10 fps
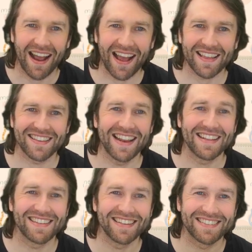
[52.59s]

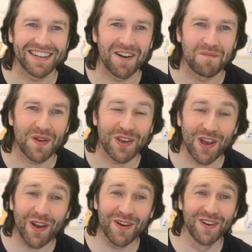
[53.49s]
Athletic jump,
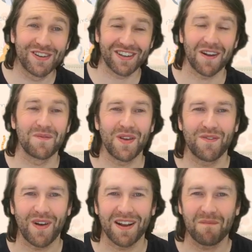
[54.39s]
huge jump in
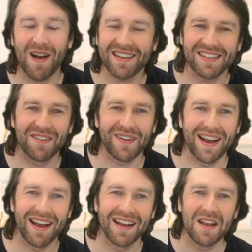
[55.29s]
fact, massive
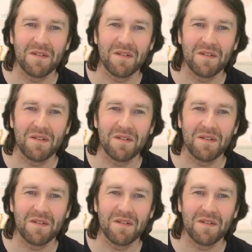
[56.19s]
air.